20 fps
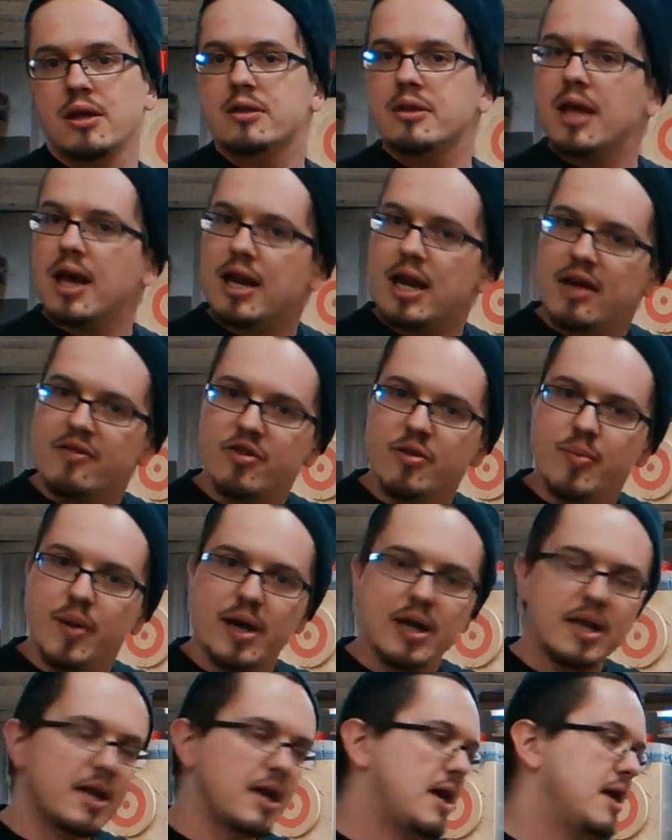Not
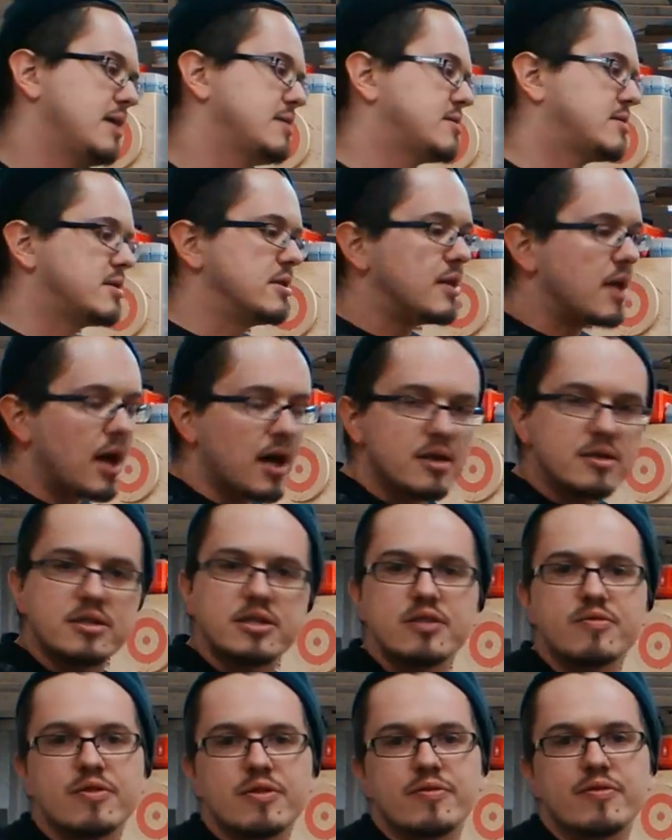everybody has nice
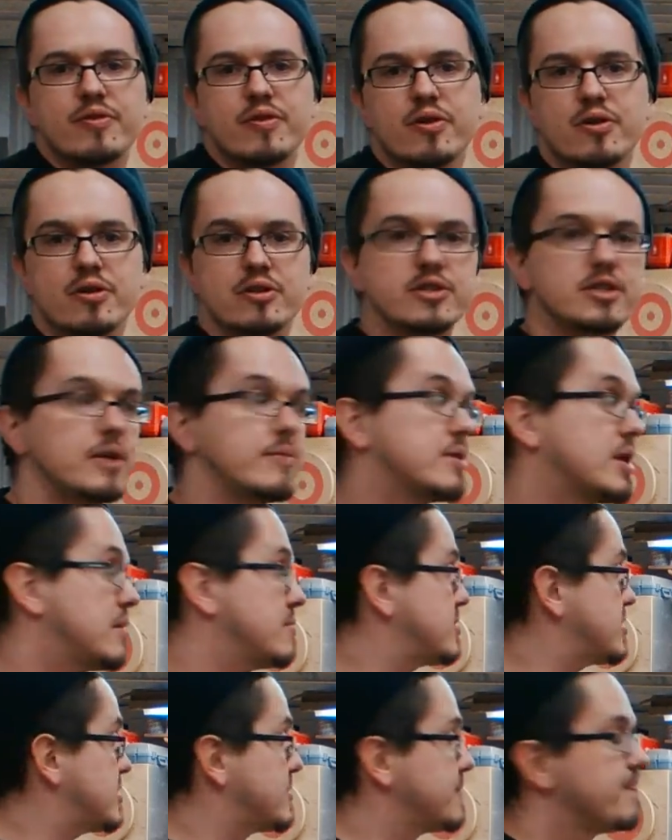even floors.
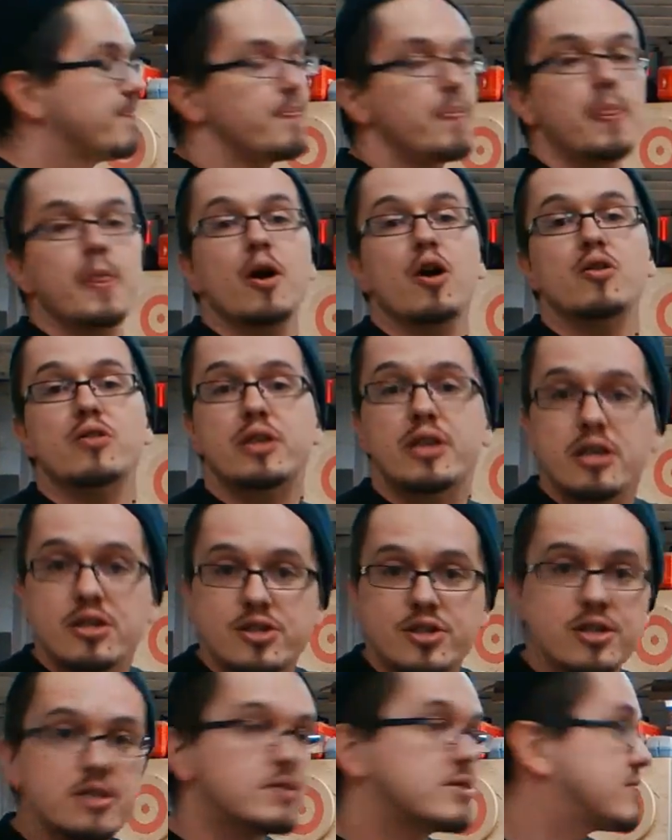Sometimes on
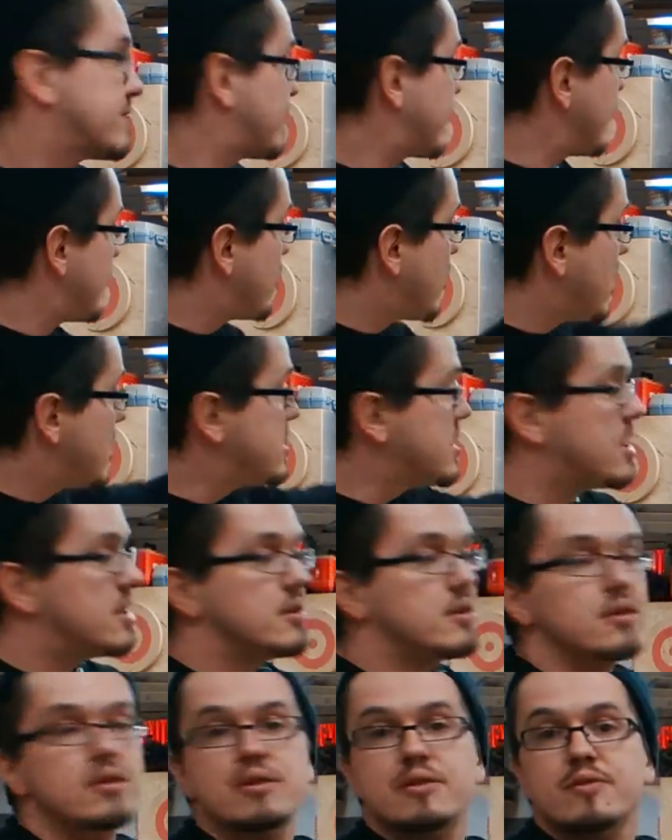kitchens, from one
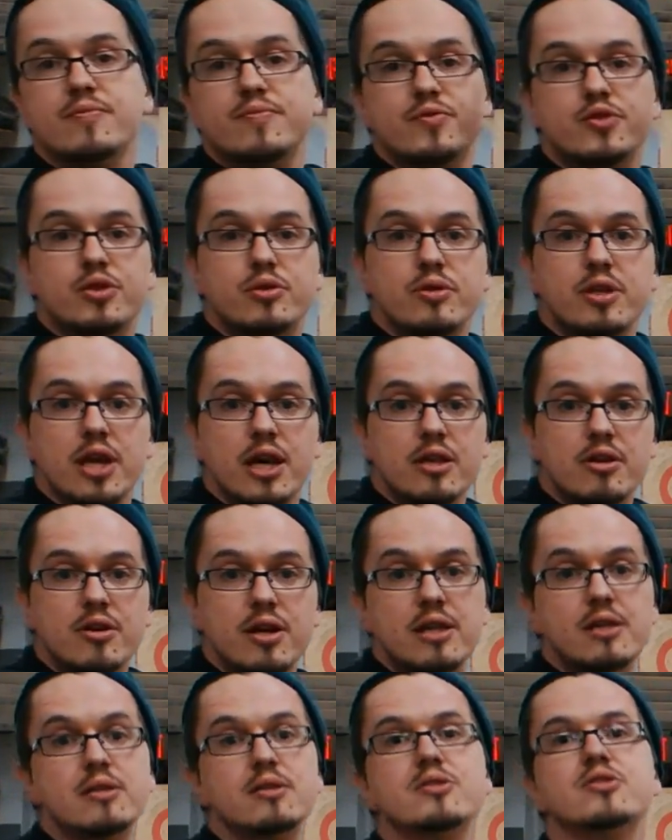end to the other
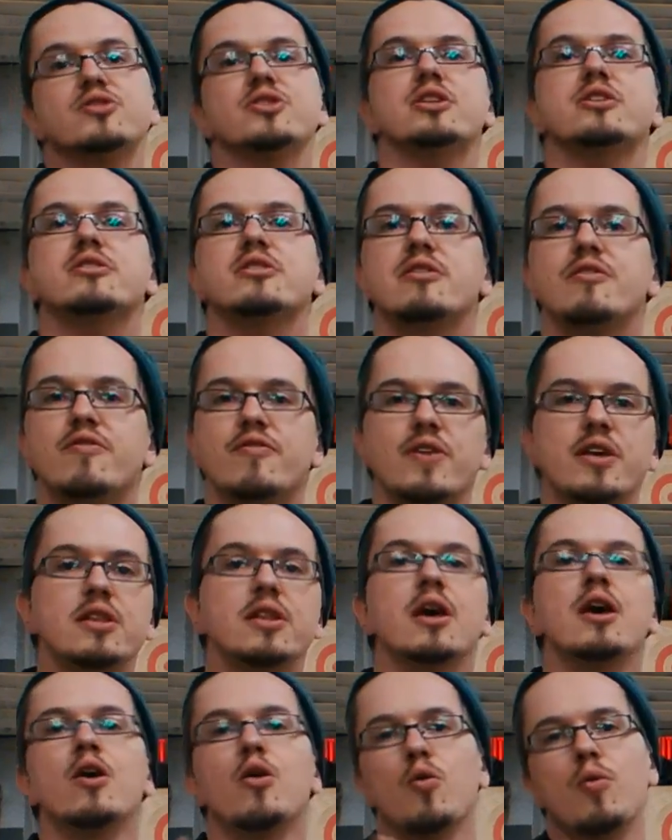end, 16 feet,
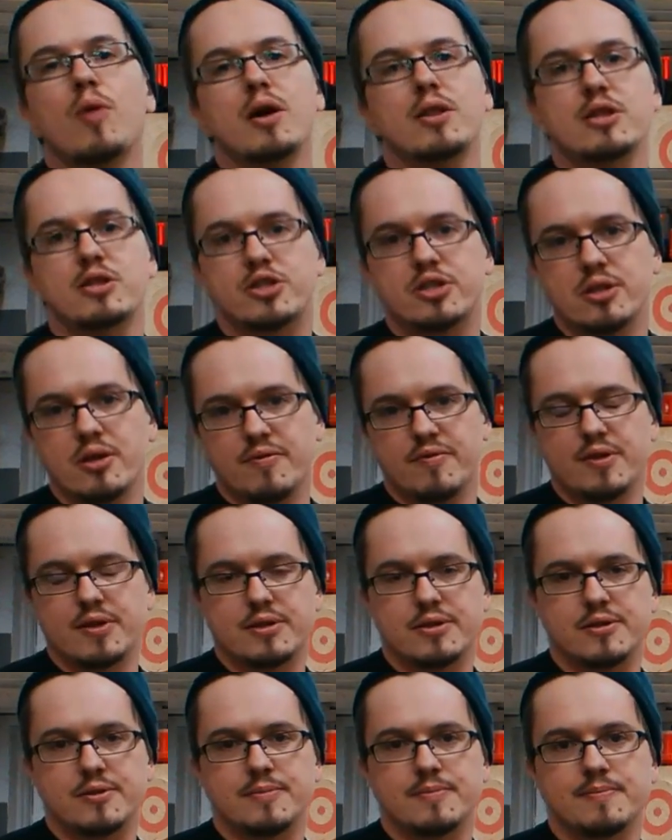1 inch
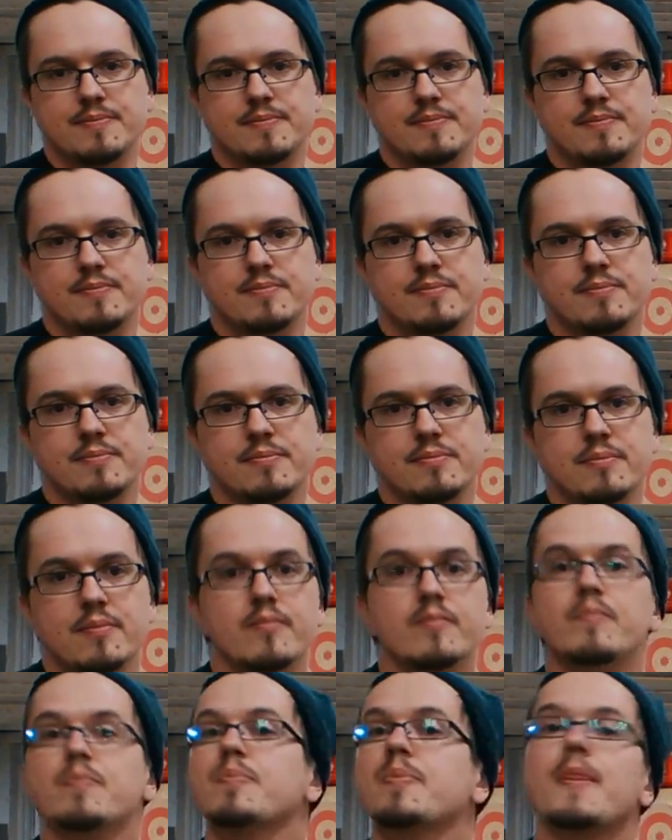difference.
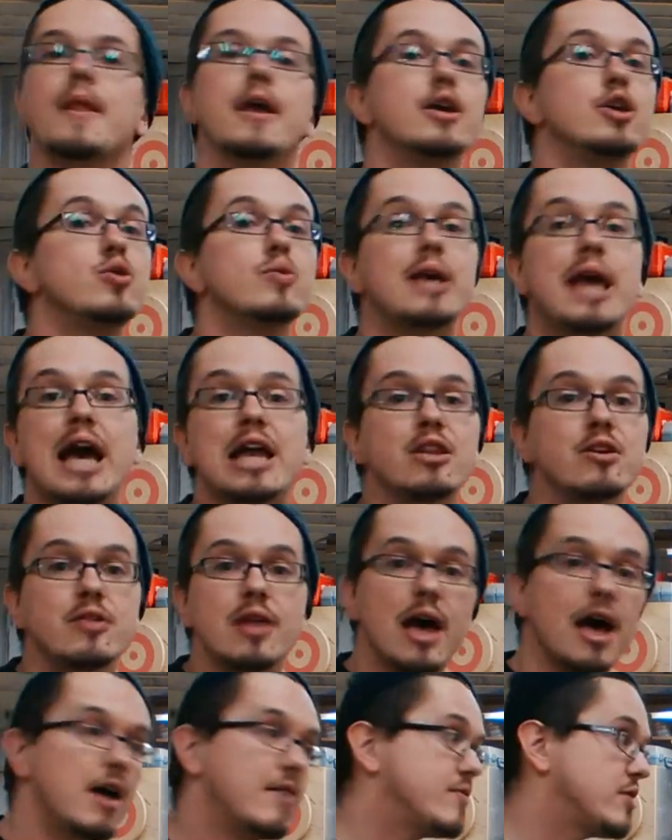You cannot
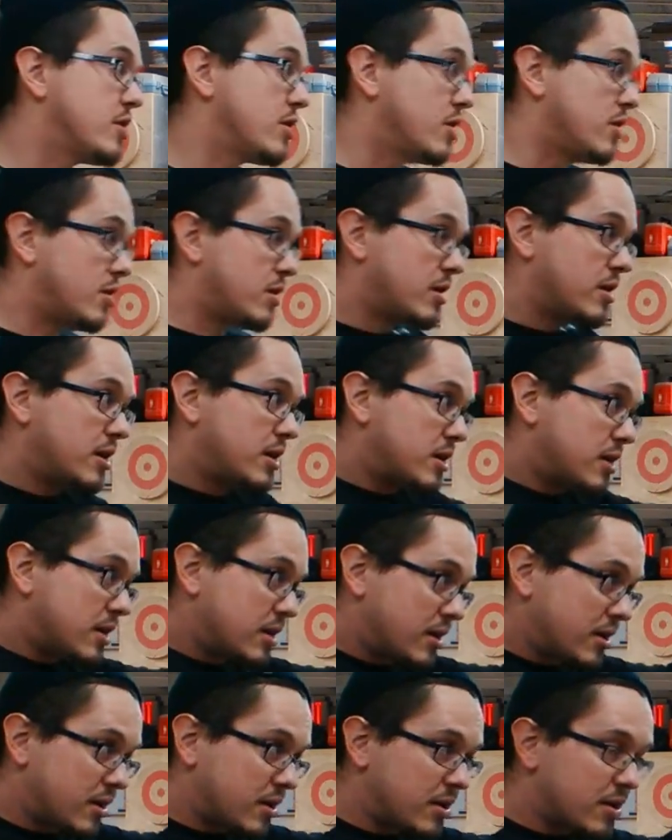have your
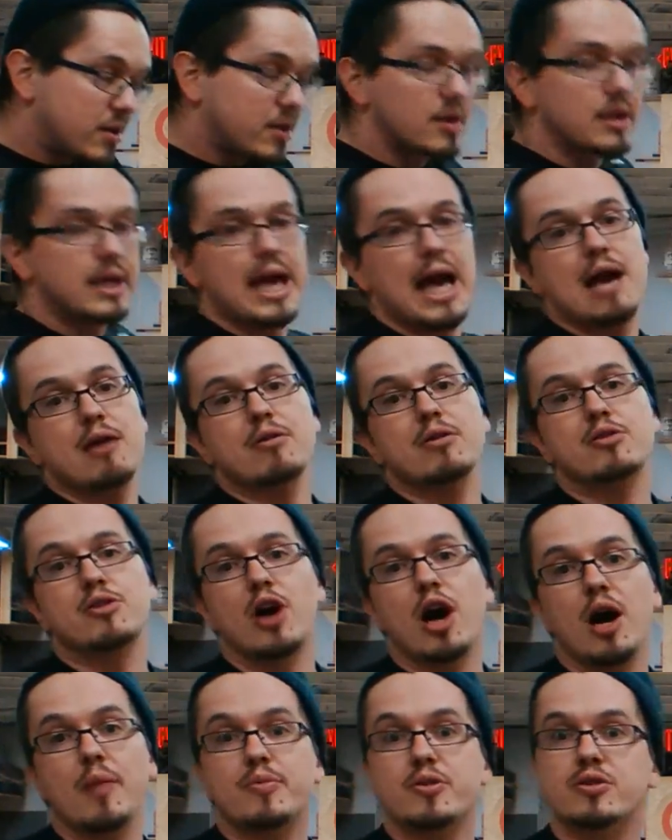
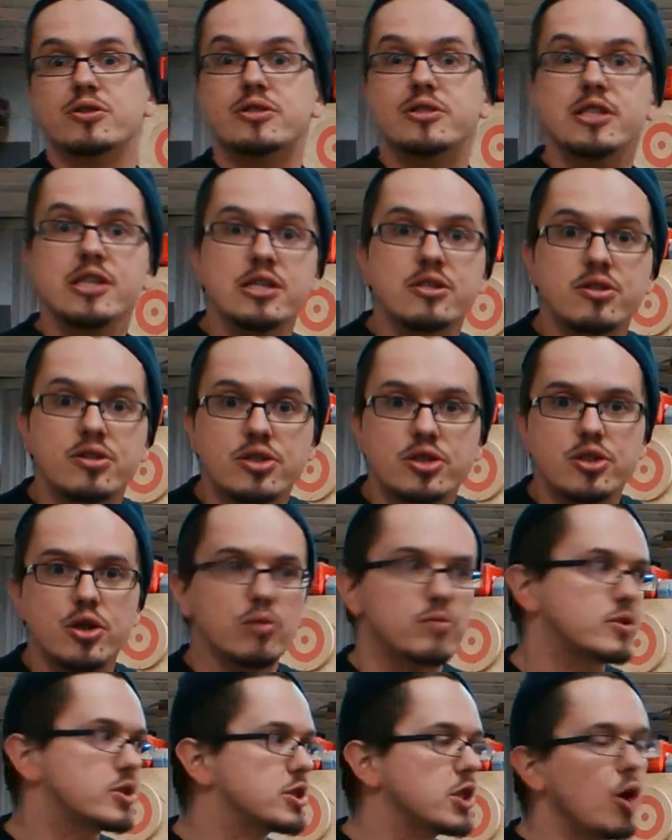countertop, your Caesar
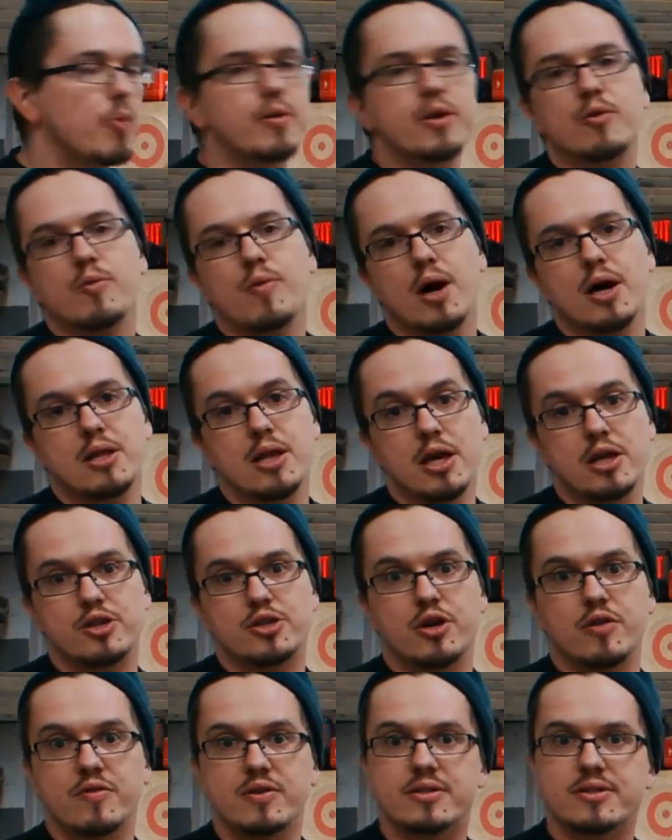stone sloping 1 inch
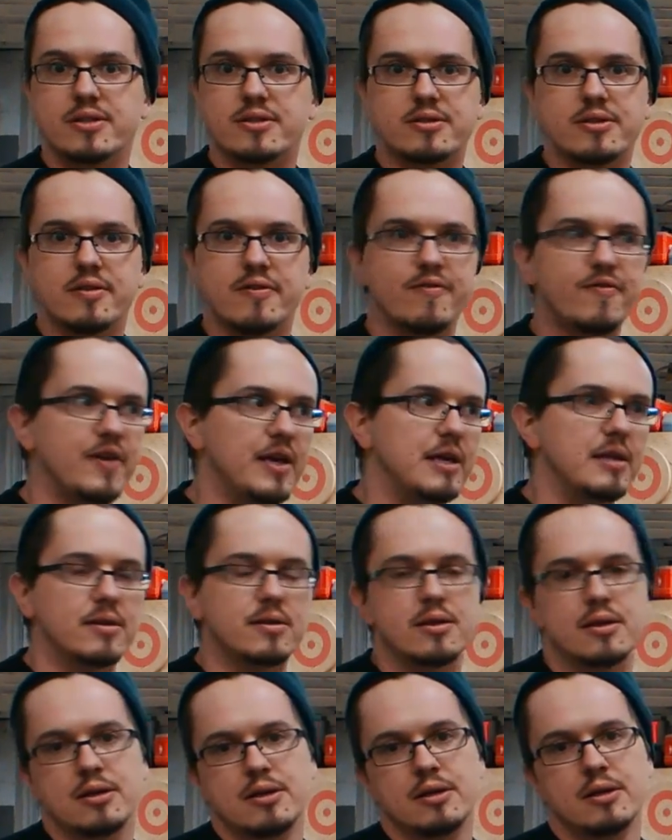over 16 feet.